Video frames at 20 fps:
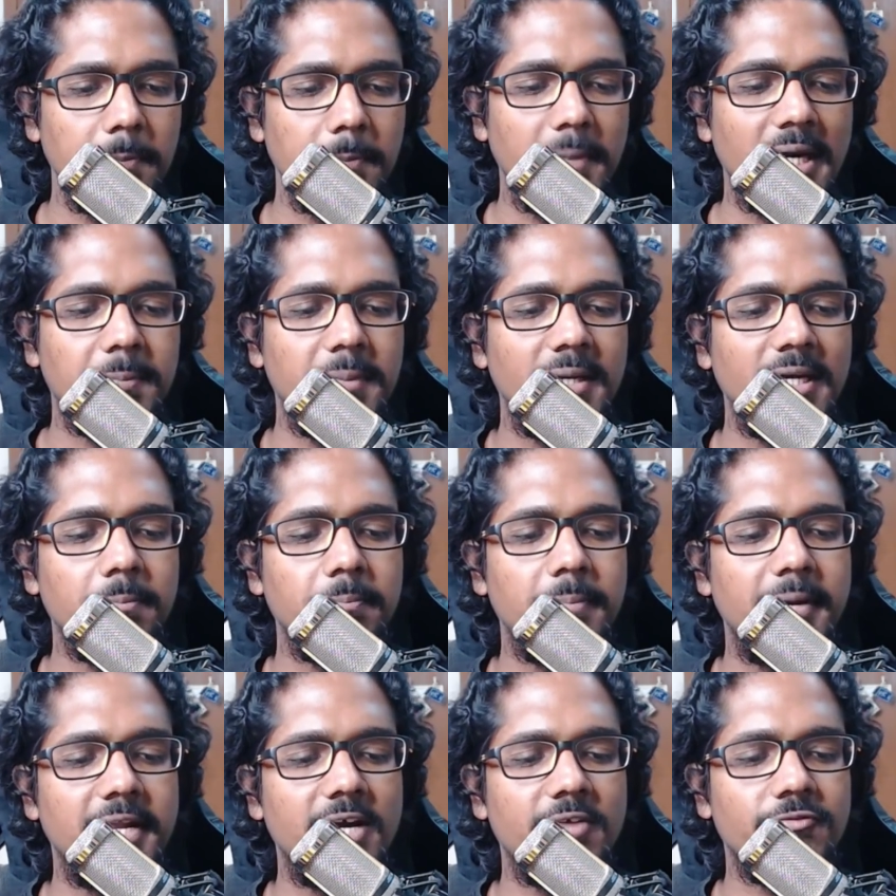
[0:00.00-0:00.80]
by
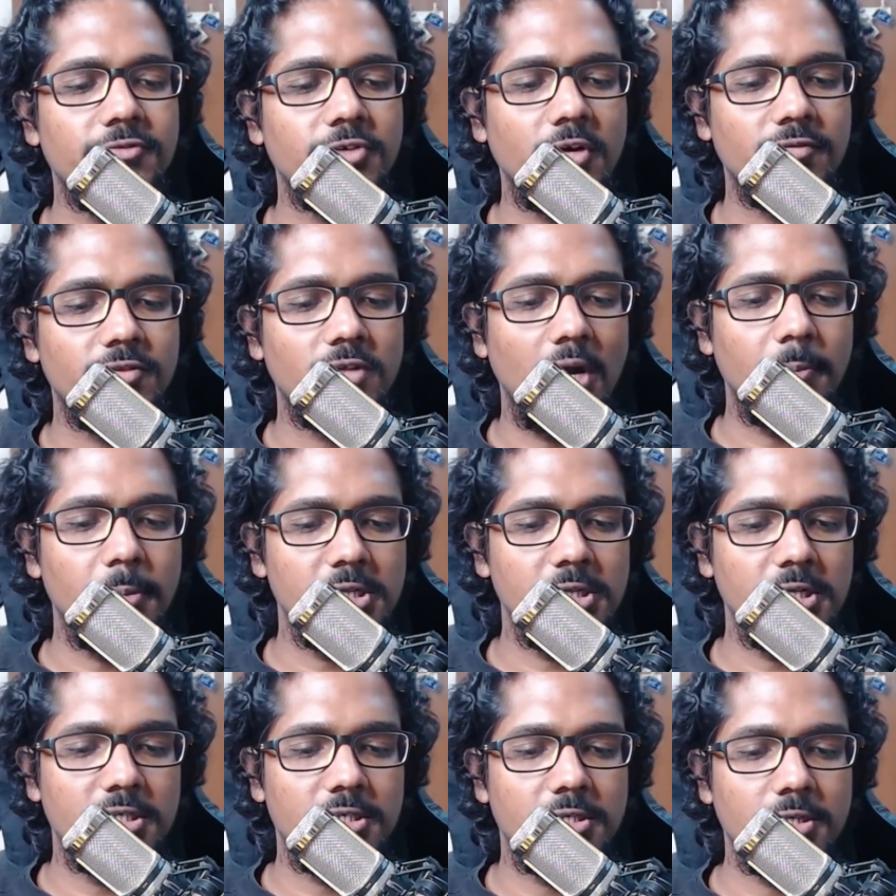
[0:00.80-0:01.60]
being bereft of the
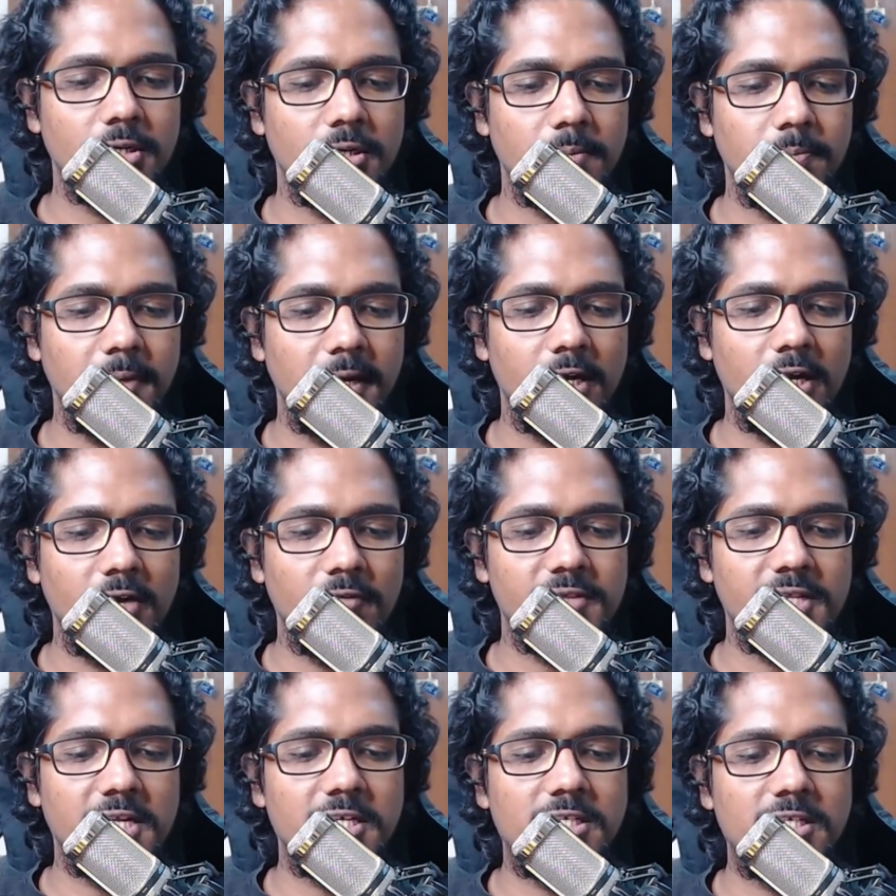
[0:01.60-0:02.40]
opposite pair
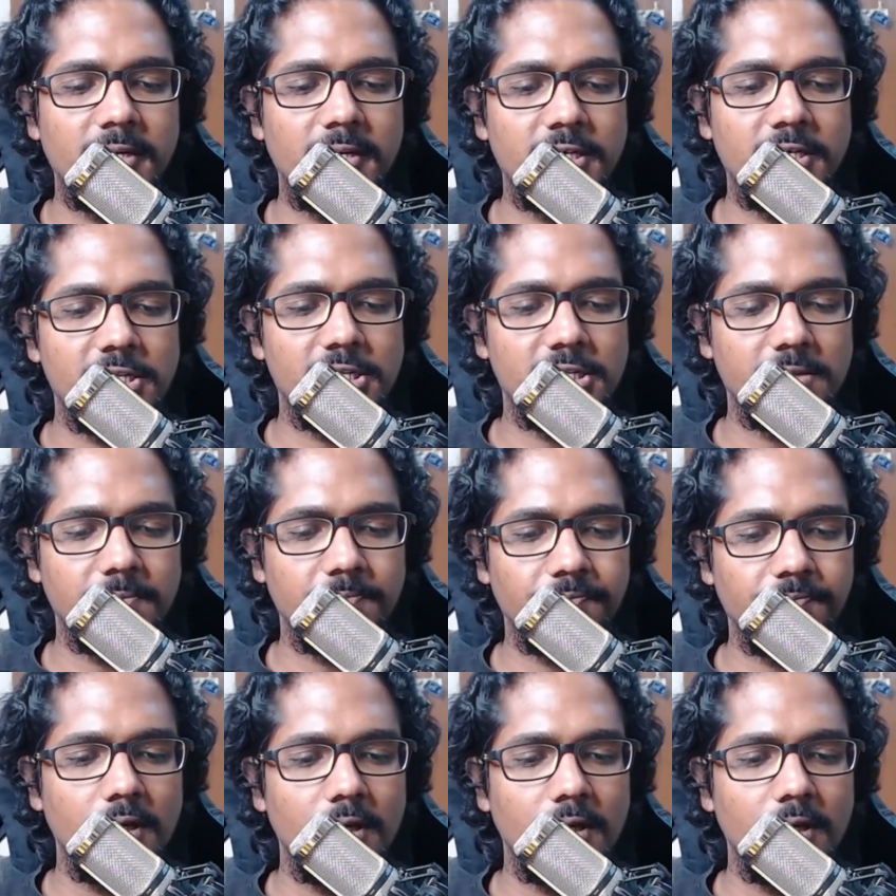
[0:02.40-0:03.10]
of sentiments,